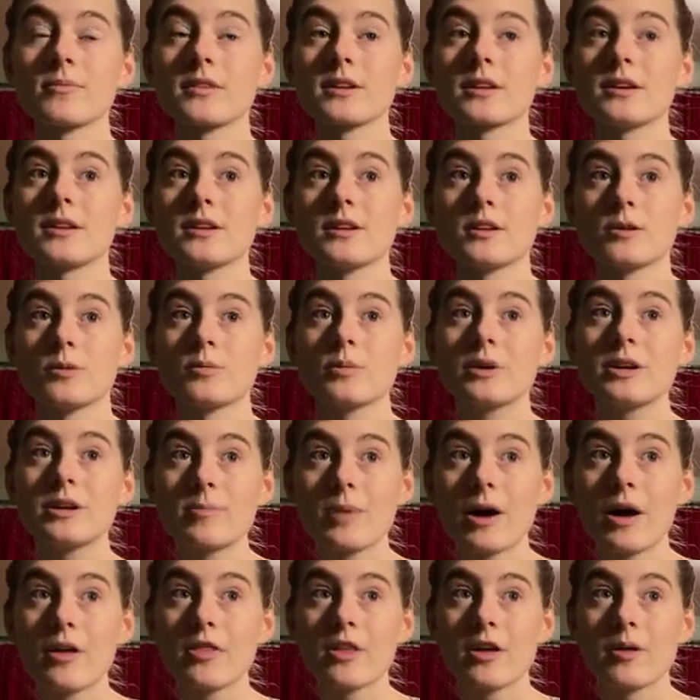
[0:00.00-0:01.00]
you know, read
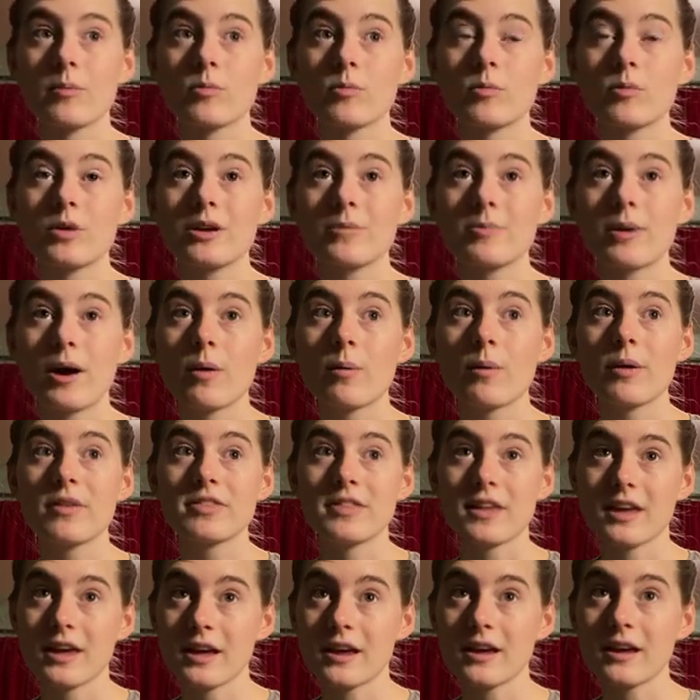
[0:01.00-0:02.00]
about them, read about what
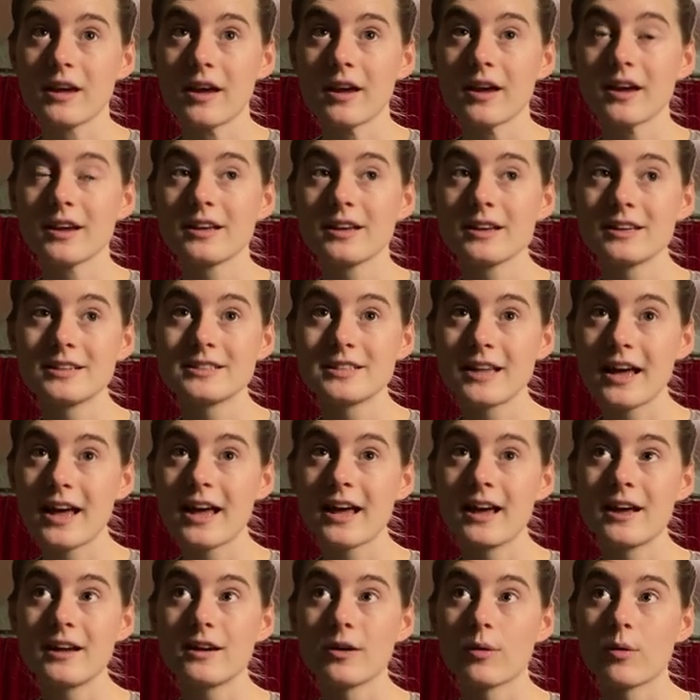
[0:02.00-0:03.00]
they
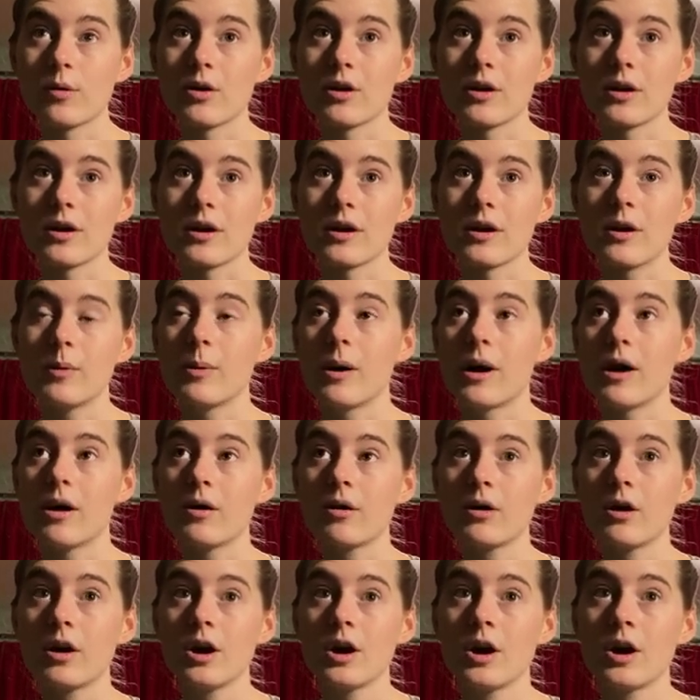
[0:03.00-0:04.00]
said, or
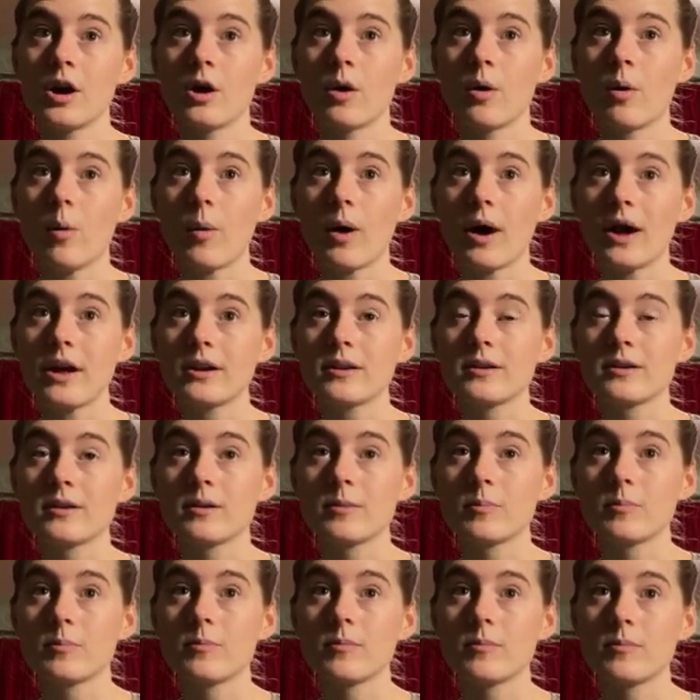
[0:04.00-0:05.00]
about what
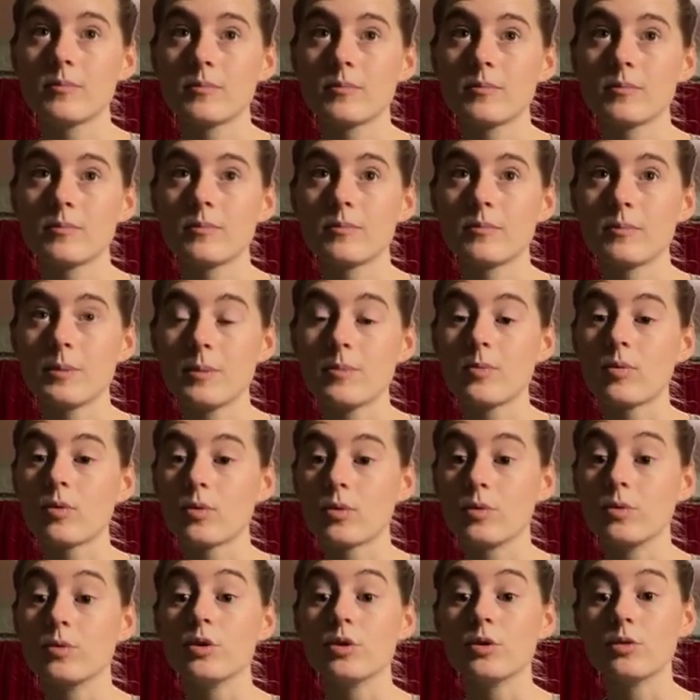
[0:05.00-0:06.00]
people
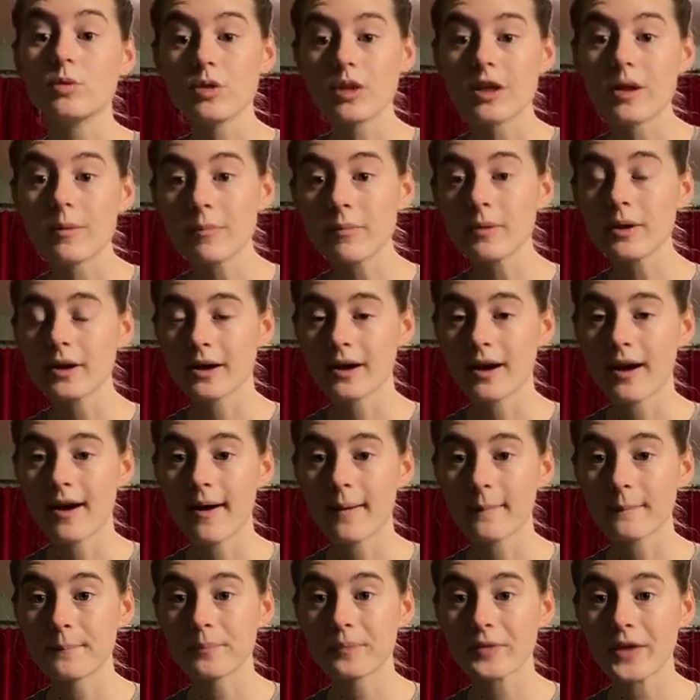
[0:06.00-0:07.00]
who knew them
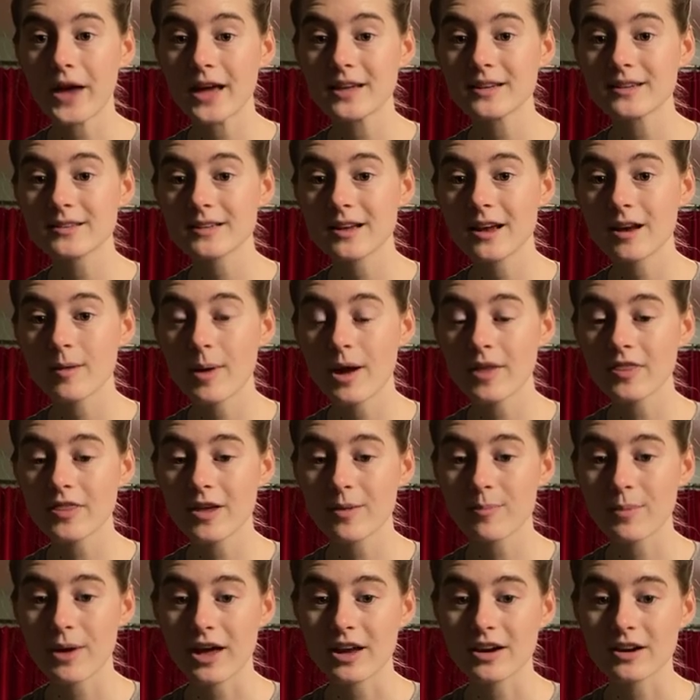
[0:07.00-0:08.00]
had to say about
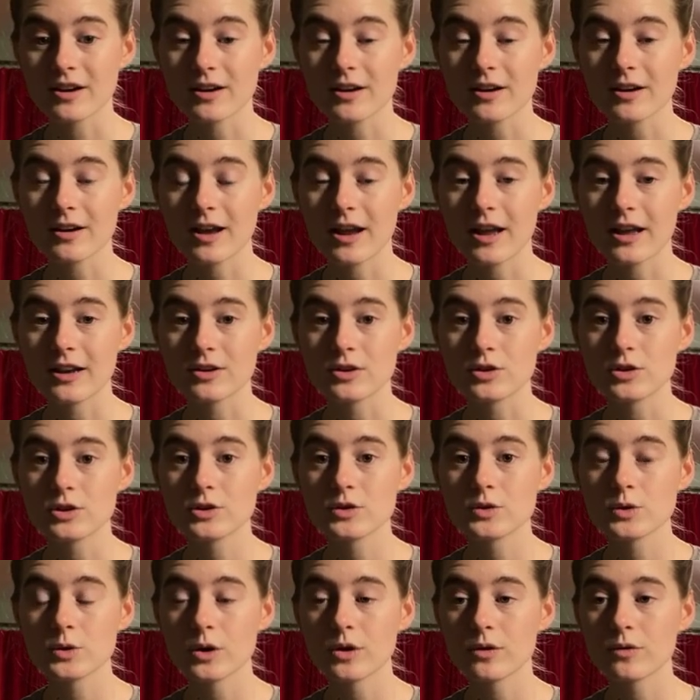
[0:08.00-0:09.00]
them, and
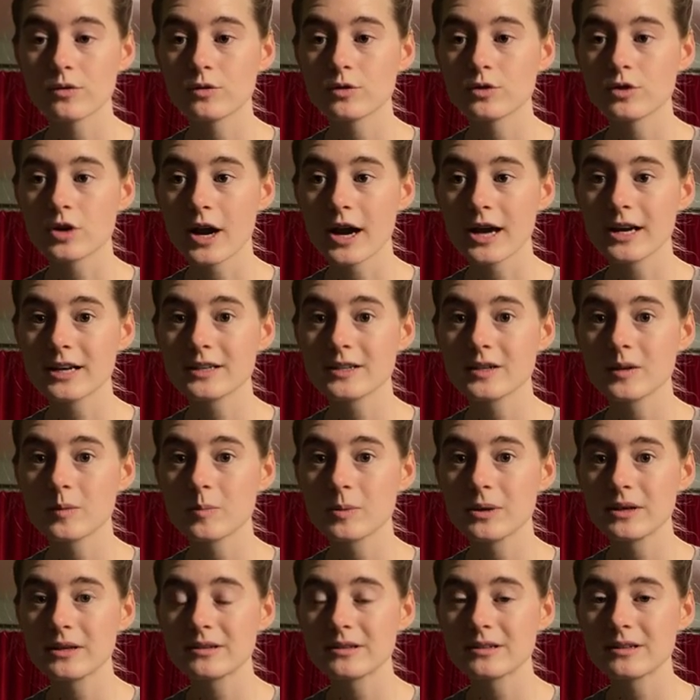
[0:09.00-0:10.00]
sort of trying to
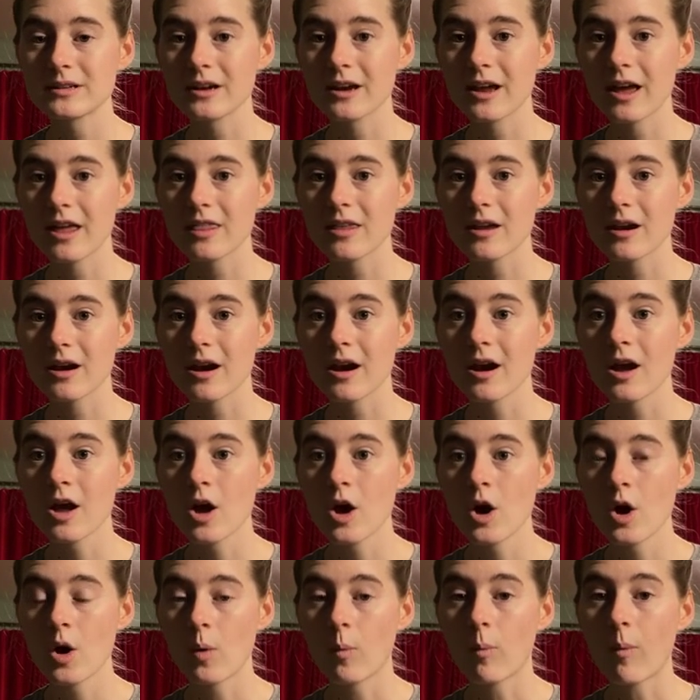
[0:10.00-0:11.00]
piece together
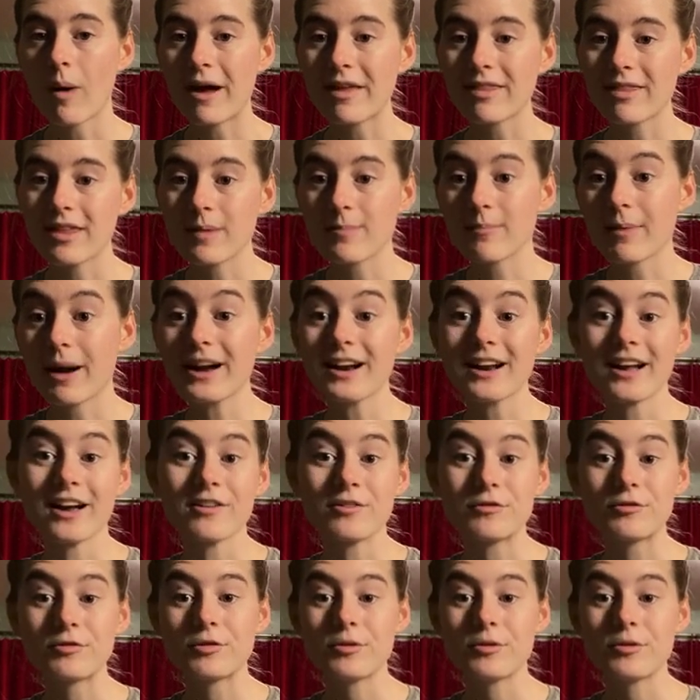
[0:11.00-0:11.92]
why they might have